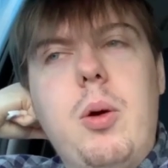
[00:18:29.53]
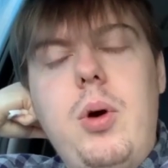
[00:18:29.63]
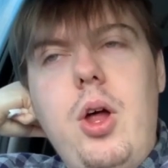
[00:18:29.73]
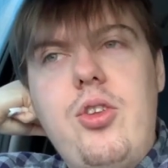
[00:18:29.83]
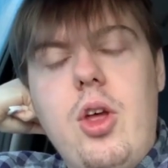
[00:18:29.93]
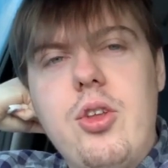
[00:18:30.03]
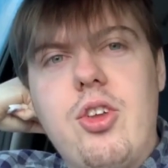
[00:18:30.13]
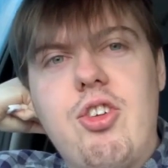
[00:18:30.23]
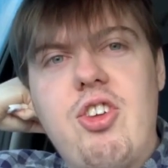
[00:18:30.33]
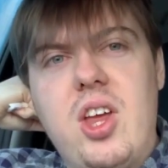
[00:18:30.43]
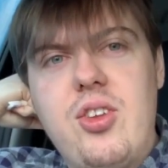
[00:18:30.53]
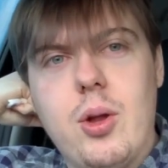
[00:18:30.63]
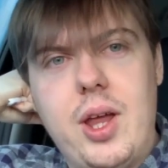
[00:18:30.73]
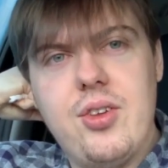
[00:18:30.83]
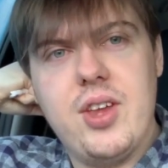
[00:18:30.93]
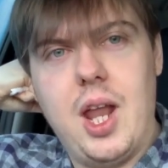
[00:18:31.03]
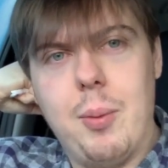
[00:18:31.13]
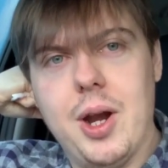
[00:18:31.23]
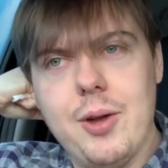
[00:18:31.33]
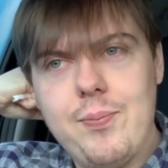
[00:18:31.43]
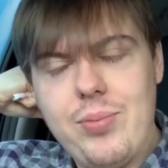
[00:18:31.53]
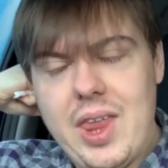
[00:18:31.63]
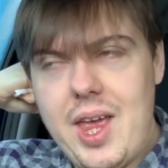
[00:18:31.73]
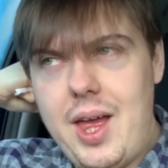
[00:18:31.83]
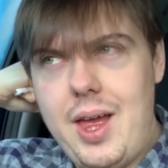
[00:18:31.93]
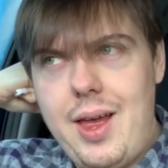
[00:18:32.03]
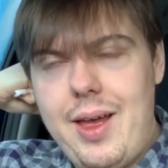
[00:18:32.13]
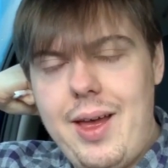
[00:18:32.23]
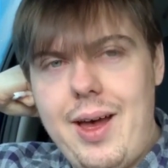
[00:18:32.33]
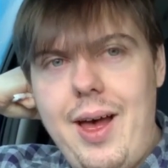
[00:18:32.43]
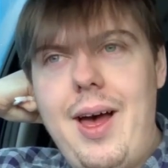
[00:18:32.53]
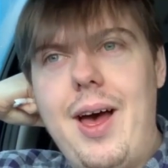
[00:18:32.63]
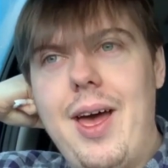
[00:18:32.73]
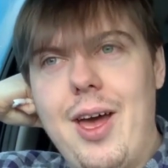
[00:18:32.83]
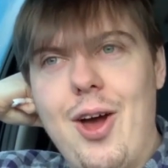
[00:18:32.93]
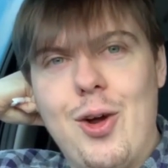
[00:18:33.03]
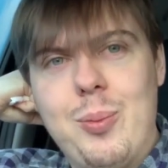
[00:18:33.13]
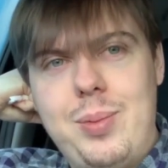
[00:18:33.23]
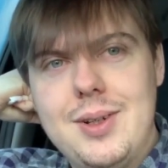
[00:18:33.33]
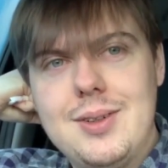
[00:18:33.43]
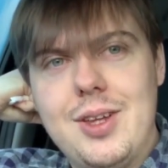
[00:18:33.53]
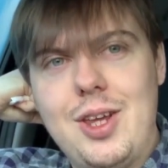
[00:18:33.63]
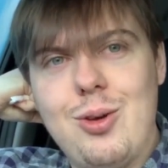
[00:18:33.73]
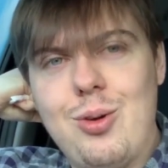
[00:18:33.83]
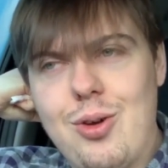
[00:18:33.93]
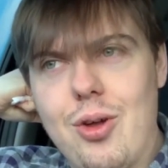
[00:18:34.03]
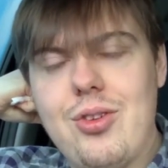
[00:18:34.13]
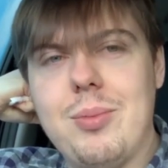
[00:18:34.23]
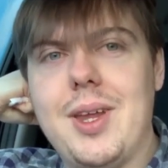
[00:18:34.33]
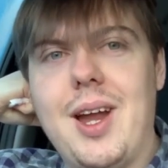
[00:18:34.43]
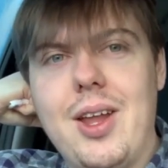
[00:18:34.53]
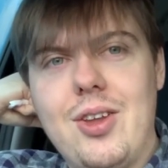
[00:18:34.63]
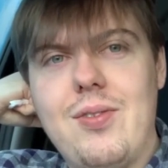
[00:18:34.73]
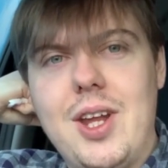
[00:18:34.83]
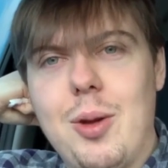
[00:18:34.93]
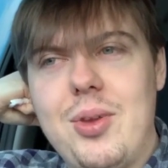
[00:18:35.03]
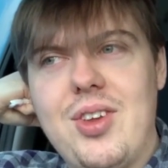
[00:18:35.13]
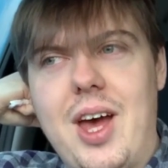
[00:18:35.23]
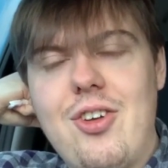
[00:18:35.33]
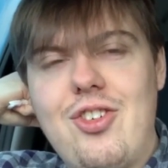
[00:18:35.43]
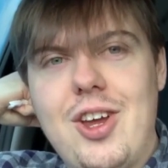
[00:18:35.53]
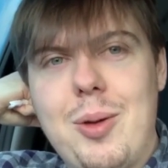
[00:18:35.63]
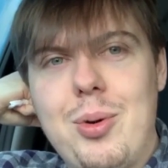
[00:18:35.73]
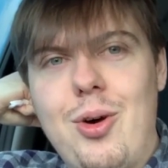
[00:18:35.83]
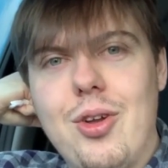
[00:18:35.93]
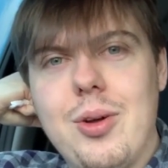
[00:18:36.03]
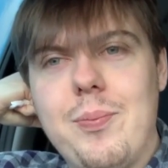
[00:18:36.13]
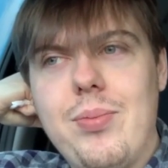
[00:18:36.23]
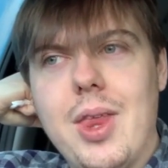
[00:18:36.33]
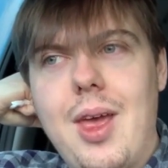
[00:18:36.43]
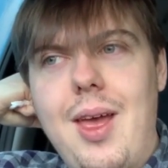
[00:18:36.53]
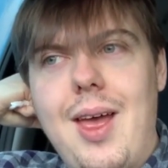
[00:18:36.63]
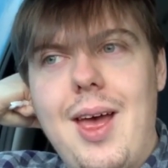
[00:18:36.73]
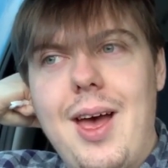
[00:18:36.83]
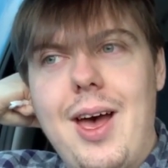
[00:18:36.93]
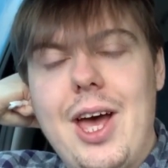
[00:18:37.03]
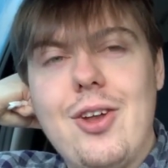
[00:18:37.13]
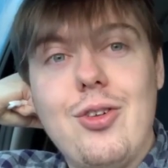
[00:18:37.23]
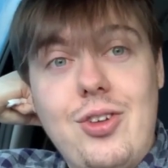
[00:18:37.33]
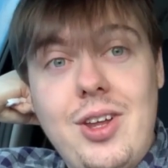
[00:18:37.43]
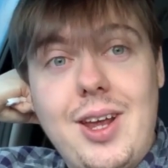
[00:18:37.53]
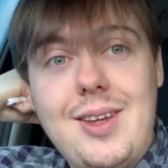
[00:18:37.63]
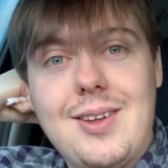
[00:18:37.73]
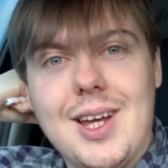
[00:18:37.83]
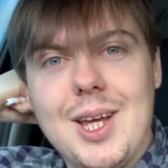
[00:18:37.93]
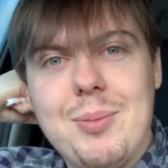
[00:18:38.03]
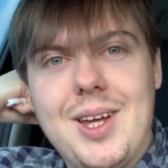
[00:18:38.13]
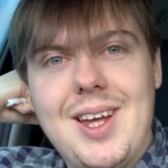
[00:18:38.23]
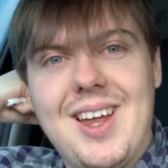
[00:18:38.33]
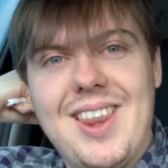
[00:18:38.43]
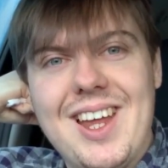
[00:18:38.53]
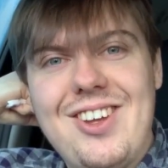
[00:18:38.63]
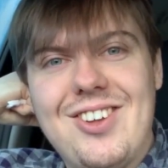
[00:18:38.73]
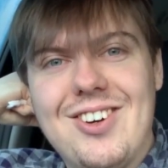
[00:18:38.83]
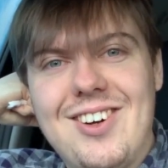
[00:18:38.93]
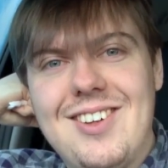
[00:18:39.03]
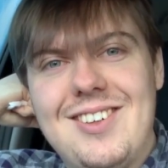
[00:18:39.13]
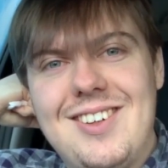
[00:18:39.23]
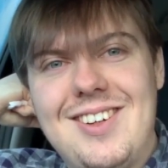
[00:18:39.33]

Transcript: The world's gone to shit, so let's celebrate. I hope that you got something out of this video besides sheer boredom. And until next time, that is all.